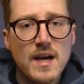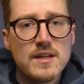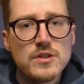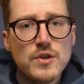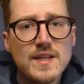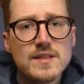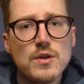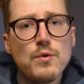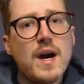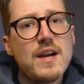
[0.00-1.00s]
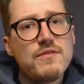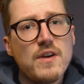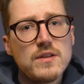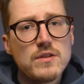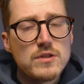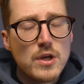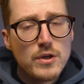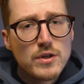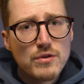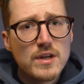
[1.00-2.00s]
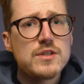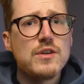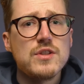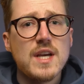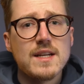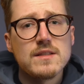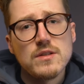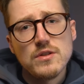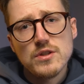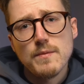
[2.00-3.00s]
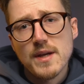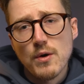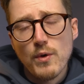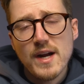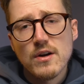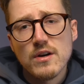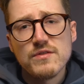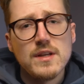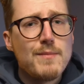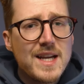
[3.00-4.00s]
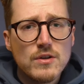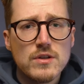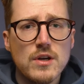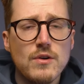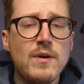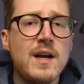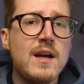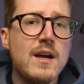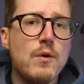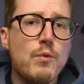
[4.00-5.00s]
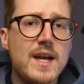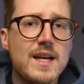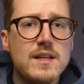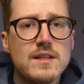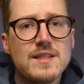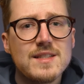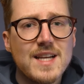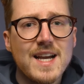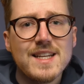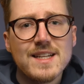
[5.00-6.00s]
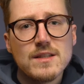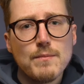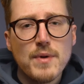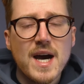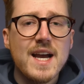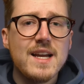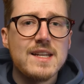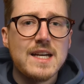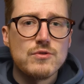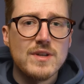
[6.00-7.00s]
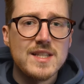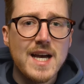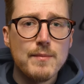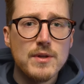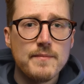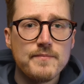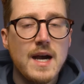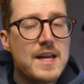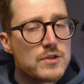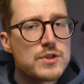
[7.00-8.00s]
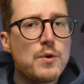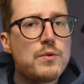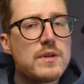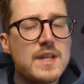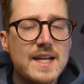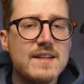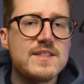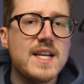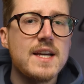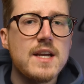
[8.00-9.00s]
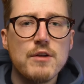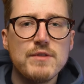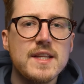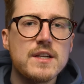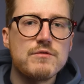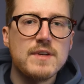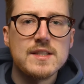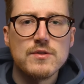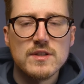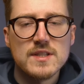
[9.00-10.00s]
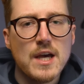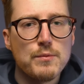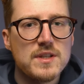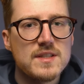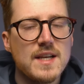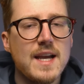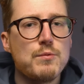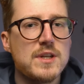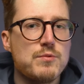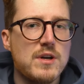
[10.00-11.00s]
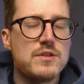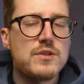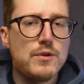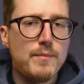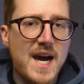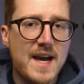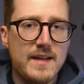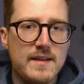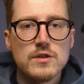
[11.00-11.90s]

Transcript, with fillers: And in doing so, I found two crucial things that you should be aware of that you might not know when deciding to buy an Android tablet. And also, like I've said, a really good resource to help you decide which one to buy.